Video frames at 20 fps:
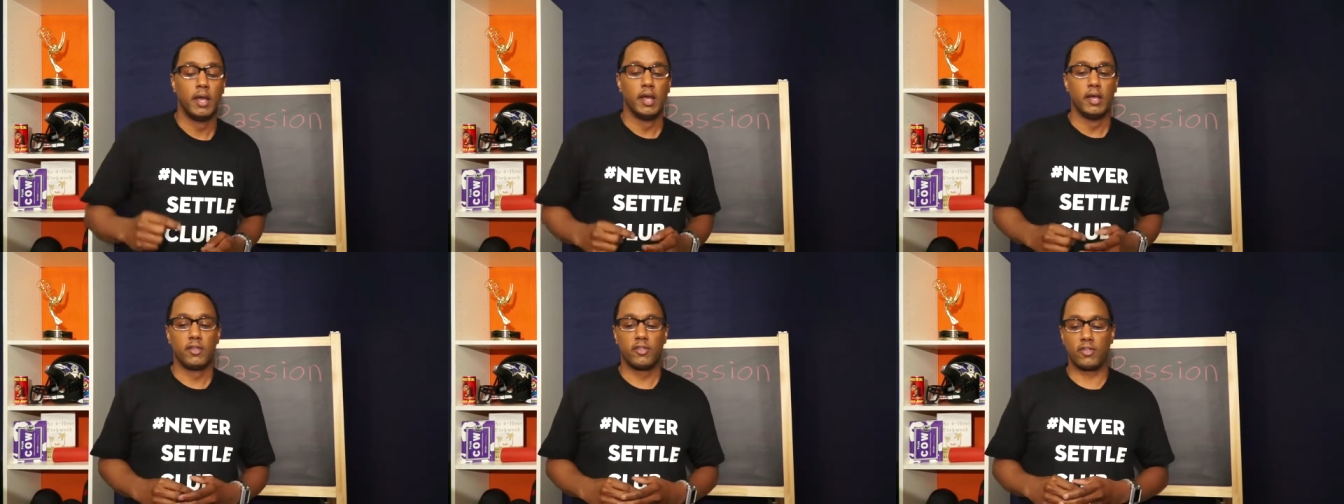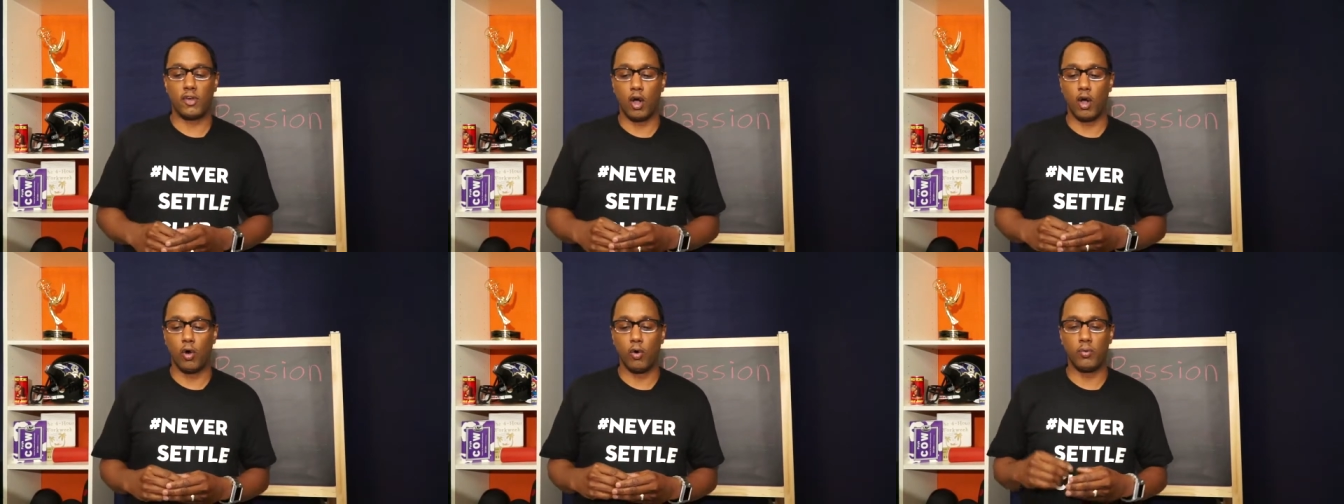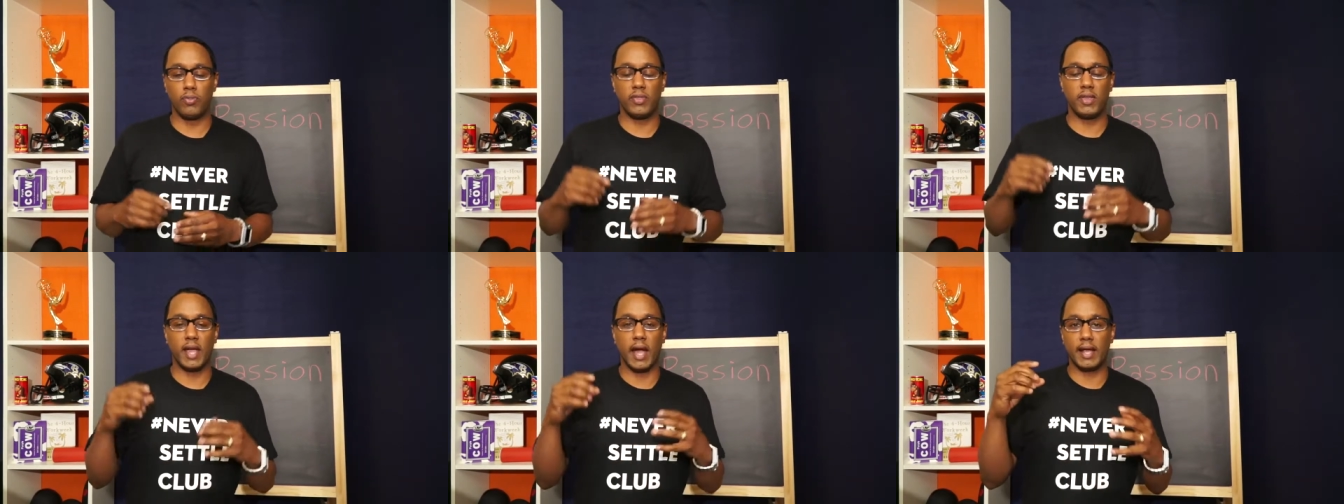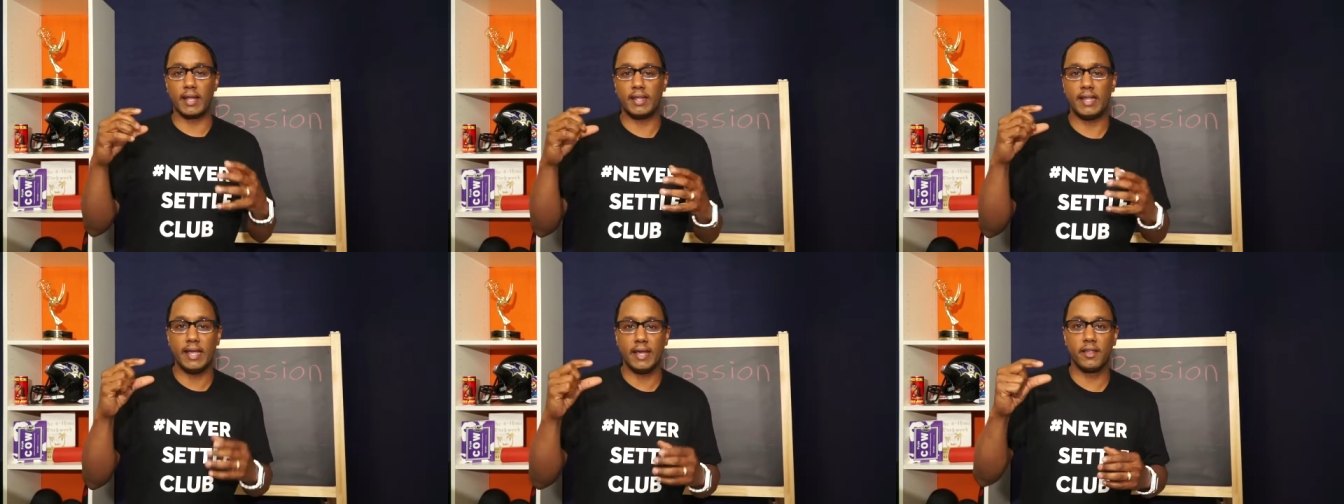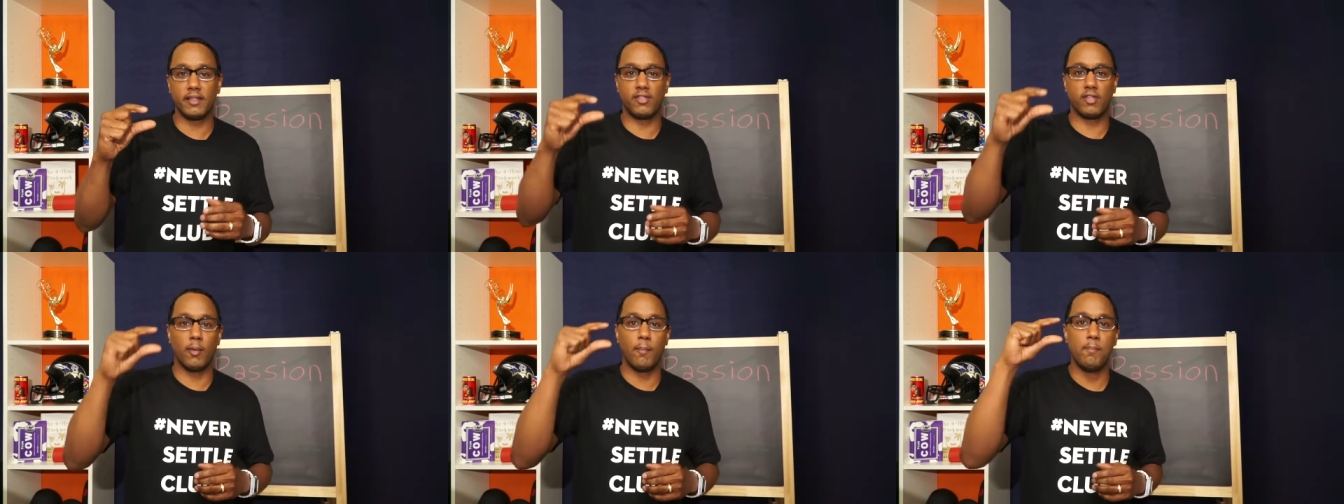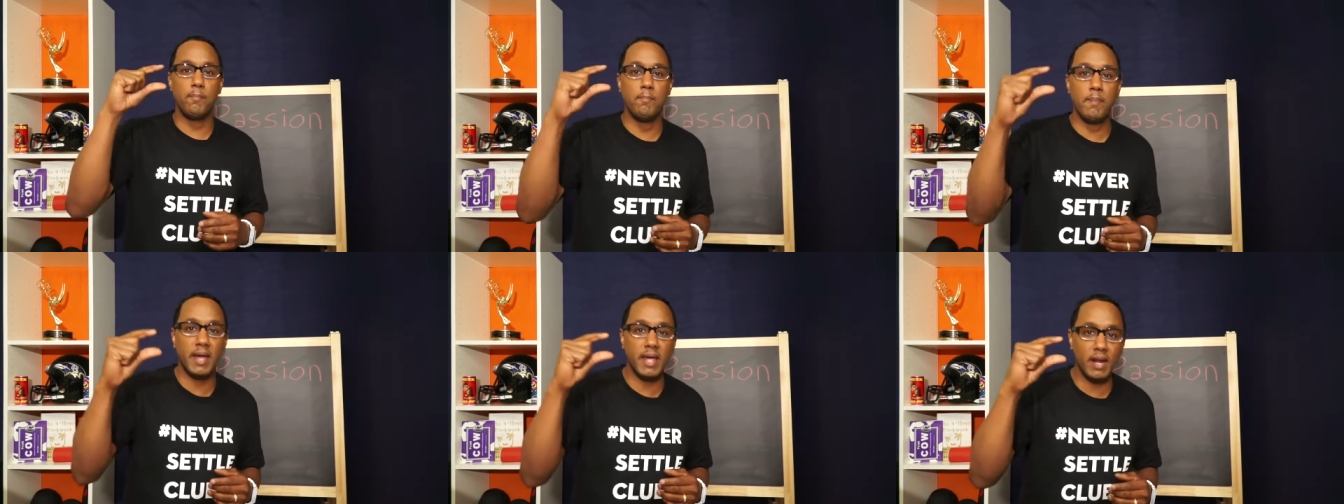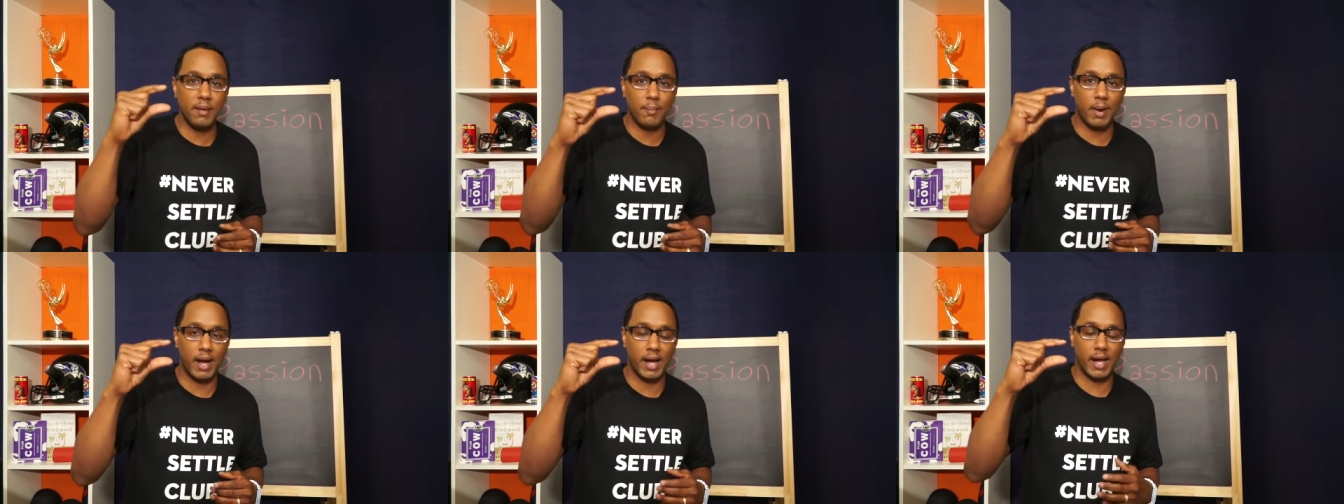So the idea is to
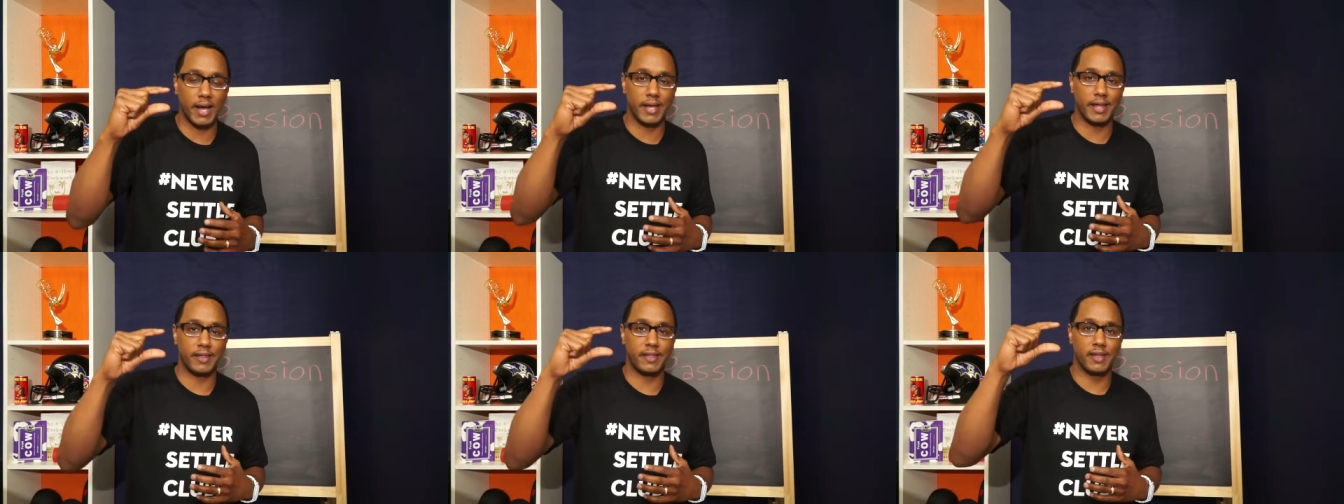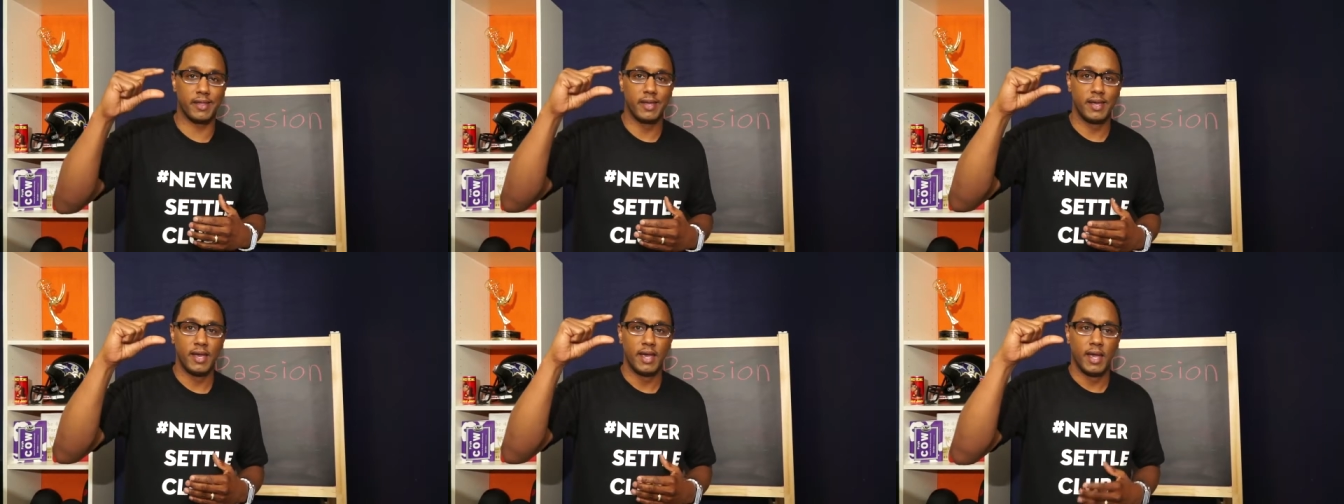minimize